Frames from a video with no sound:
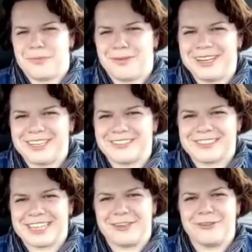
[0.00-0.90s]
a point that I was
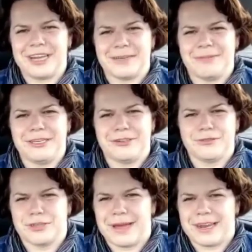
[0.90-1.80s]
like, you guys are being too
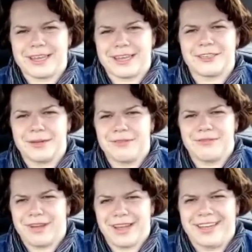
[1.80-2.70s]
dramatic. It's gonna be
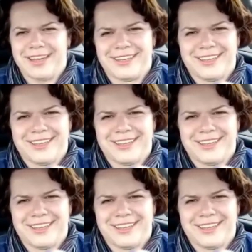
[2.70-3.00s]
fine.